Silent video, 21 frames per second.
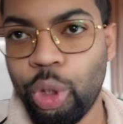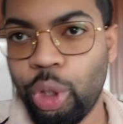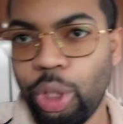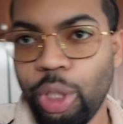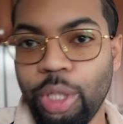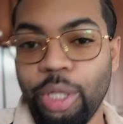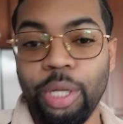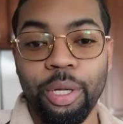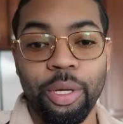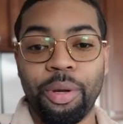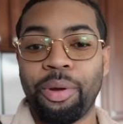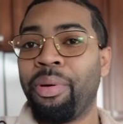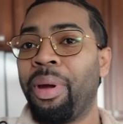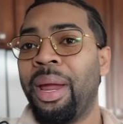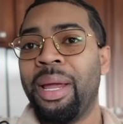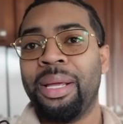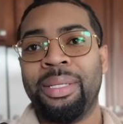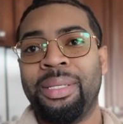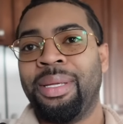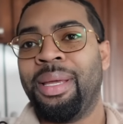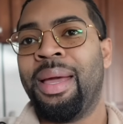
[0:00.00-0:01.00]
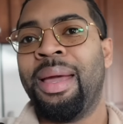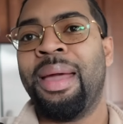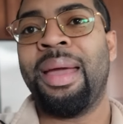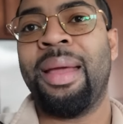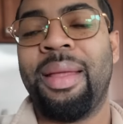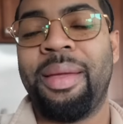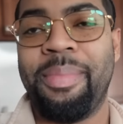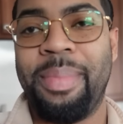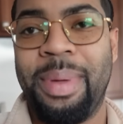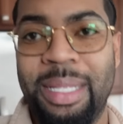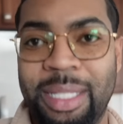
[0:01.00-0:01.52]
I look crazy. I gotta
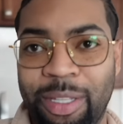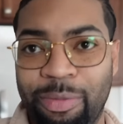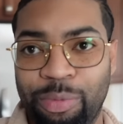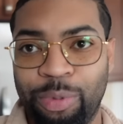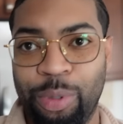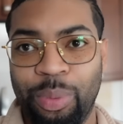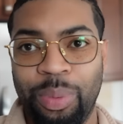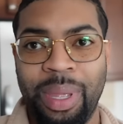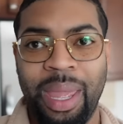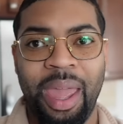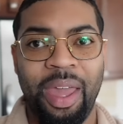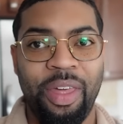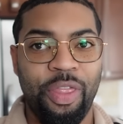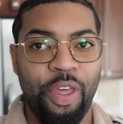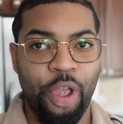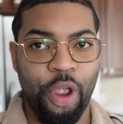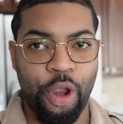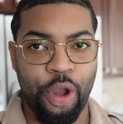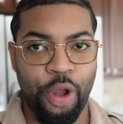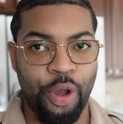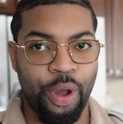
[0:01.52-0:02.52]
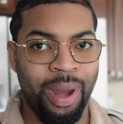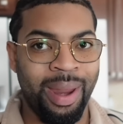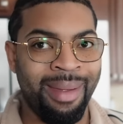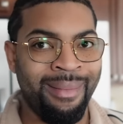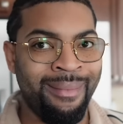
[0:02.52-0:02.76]
get myself together.